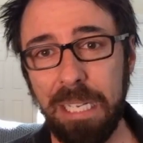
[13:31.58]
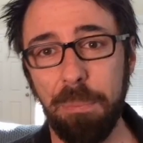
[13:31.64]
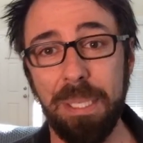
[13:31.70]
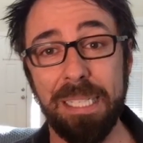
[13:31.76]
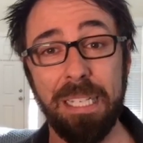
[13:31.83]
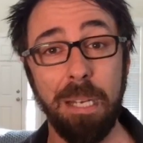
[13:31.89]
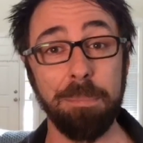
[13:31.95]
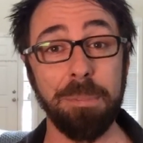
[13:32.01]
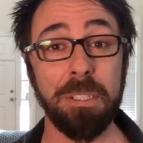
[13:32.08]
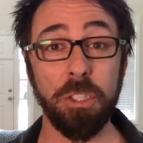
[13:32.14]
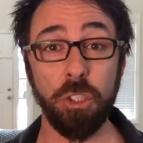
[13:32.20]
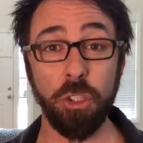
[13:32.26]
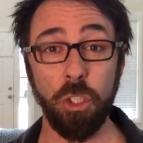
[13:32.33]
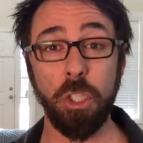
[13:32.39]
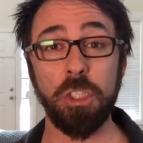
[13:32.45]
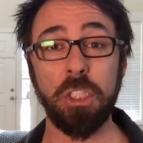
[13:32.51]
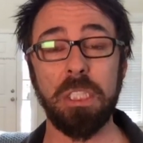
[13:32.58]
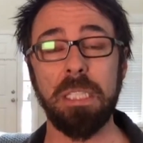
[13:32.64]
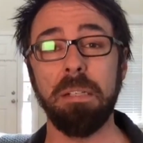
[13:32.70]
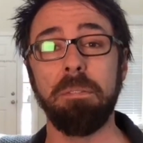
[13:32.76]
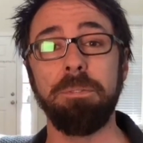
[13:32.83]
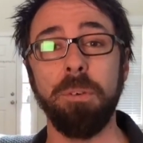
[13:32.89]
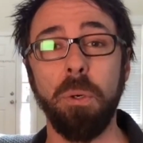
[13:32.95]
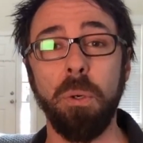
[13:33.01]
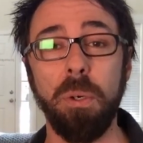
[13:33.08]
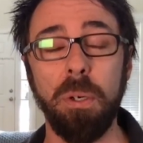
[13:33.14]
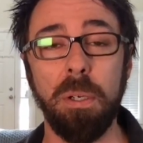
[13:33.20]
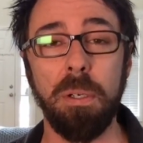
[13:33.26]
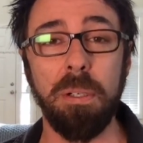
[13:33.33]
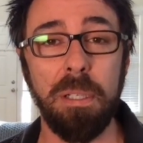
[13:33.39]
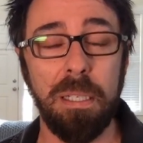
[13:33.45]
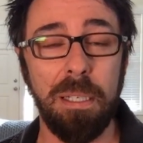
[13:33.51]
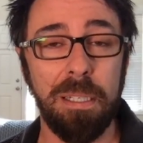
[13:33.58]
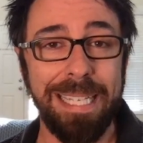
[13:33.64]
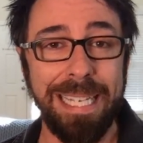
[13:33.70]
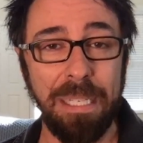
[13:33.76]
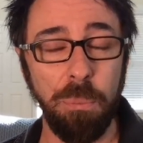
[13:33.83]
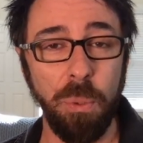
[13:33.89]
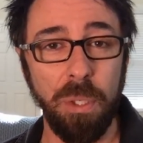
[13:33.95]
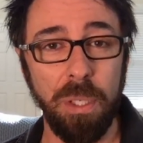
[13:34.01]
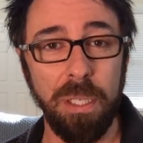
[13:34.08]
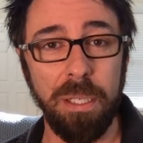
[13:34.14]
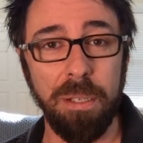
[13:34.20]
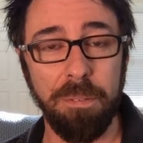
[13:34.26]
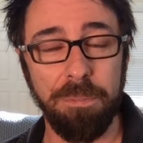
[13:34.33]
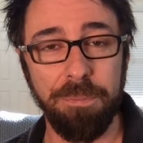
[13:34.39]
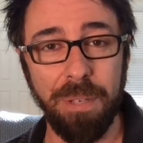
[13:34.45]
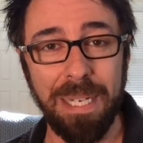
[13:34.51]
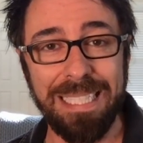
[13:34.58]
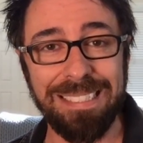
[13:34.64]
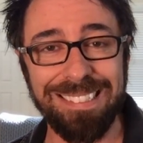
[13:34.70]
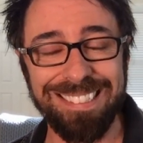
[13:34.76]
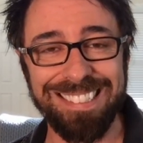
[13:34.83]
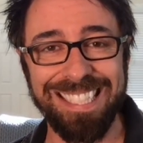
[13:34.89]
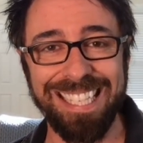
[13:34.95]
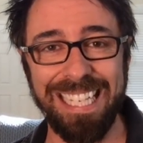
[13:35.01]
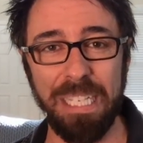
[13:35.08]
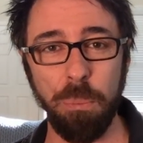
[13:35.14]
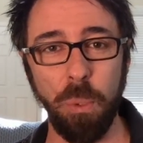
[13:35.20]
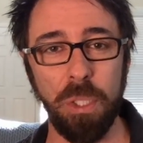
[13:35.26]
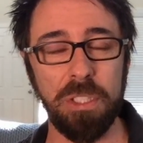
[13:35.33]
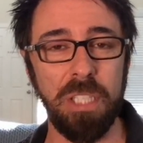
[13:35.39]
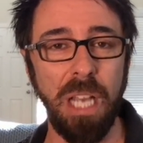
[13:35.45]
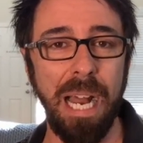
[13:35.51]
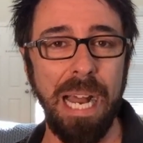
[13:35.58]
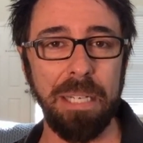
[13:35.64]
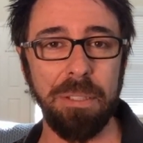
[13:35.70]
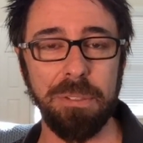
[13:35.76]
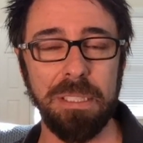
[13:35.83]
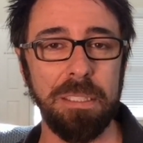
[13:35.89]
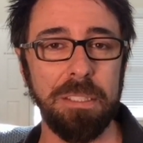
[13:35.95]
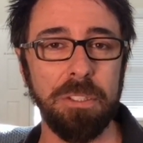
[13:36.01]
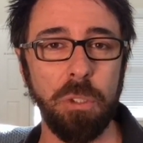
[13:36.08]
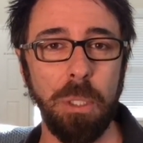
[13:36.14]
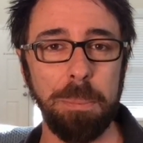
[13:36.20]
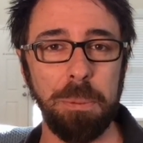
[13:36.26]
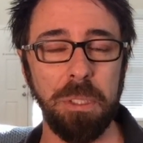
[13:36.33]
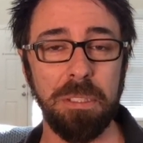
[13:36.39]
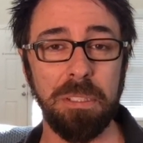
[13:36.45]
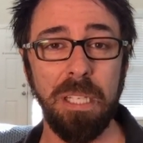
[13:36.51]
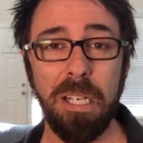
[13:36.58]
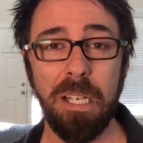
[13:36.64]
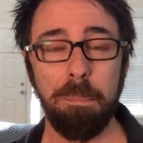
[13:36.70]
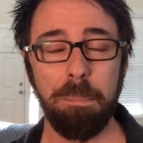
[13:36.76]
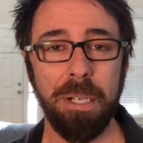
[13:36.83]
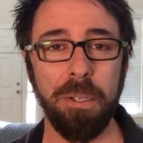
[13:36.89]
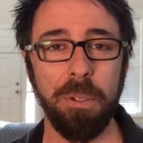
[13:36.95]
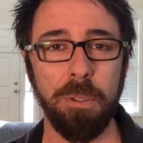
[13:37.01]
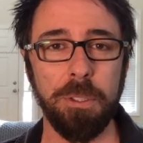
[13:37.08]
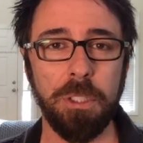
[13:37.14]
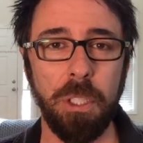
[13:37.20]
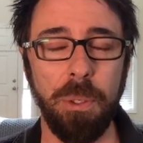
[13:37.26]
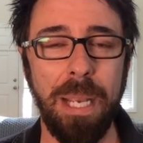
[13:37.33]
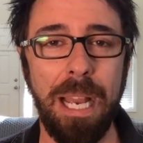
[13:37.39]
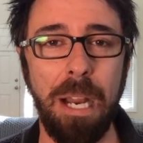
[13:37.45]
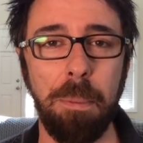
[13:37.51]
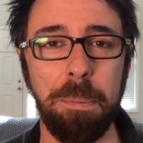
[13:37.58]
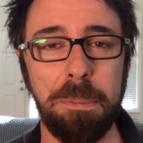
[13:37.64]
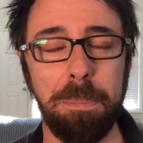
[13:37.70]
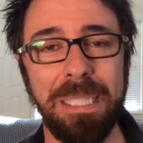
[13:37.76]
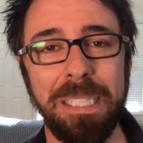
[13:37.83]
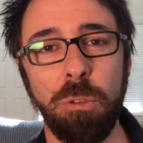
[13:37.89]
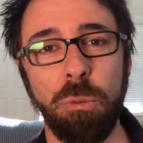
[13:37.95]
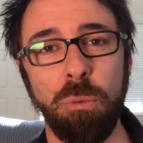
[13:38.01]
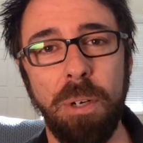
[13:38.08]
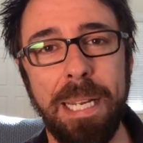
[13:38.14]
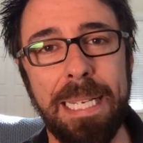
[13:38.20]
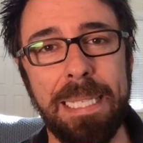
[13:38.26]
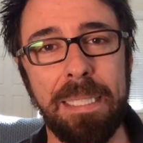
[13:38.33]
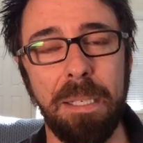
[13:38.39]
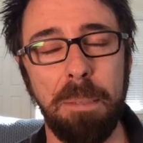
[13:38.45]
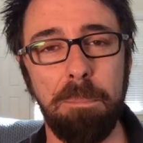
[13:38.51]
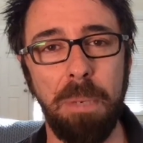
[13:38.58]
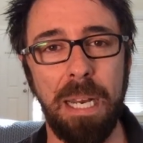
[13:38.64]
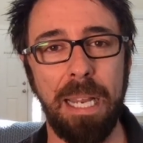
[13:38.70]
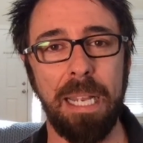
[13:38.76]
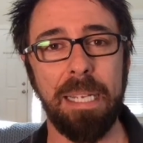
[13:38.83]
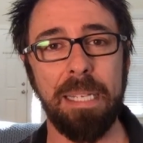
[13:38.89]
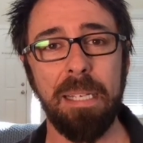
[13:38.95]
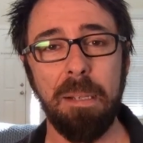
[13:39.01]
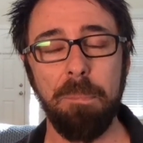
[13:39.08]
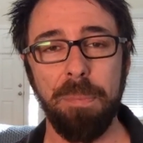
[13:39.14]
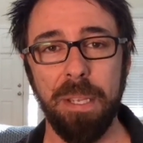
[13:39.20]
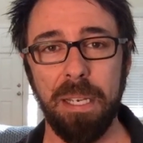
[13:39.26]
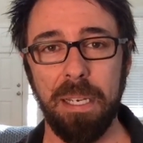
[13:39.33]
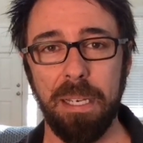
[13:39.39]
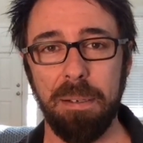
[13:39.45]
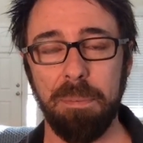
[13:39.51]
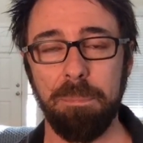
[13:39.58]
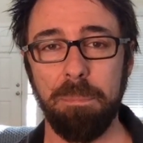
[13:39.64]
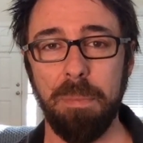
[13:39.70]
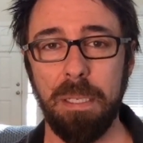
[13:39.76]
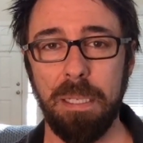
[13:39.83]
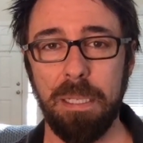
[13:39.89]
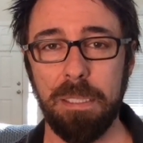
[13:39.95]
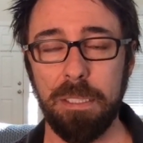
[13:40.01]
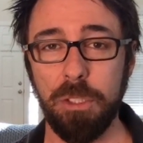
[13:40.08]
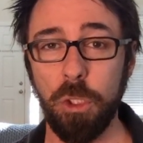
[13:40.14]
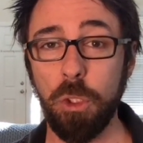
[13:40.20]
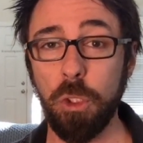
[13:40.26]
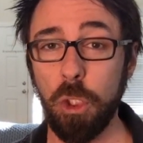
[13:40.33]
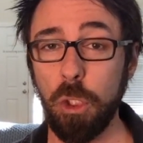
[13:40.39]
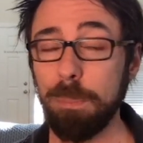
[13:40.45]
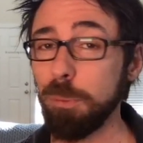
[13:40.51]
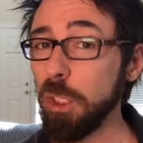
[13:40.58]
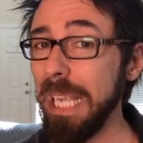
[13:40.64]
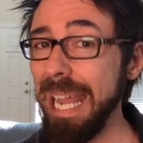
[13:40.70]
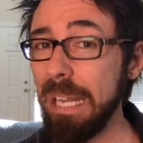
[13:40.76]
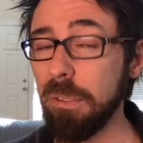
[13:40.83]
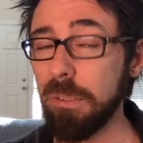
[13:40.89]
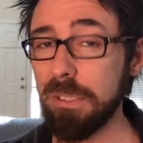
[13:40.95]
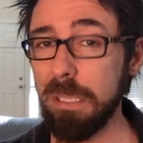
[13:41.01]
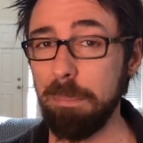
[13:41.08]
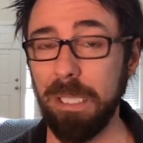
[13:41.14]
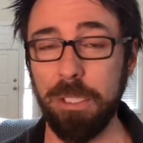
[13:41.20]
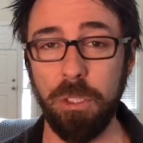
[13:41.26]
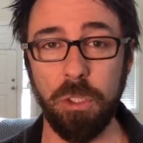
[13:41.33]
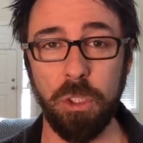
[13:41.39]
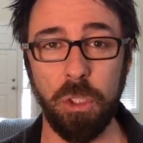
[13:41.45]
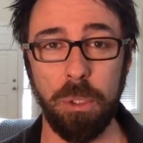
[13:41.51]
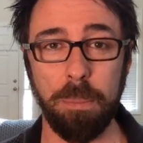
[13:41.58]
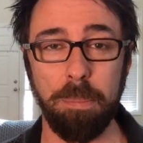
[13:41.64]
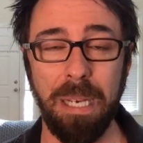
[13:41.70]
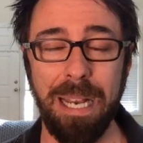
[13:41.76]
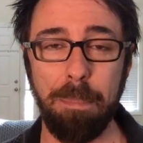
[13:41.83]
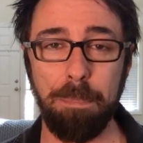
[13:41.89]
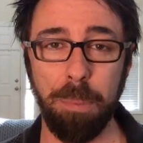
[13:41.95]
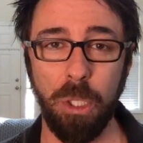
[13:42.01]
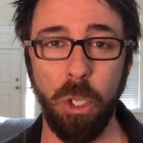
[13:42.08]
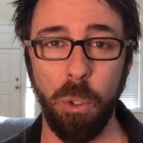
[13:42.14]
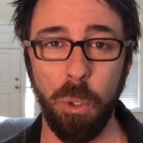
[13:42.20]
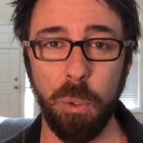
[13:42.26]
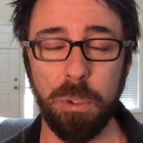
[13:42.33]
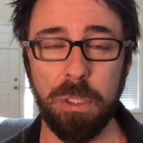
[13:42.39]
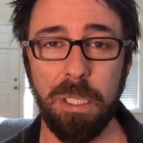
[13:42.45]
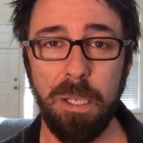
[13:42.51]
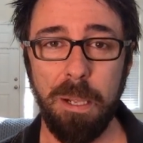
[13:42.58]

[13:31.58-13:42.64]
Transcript: when it comes to searching for keyword phrases, keyword titles and descriptions, but it also helps me grade my YouTube channels and my YouTube uploads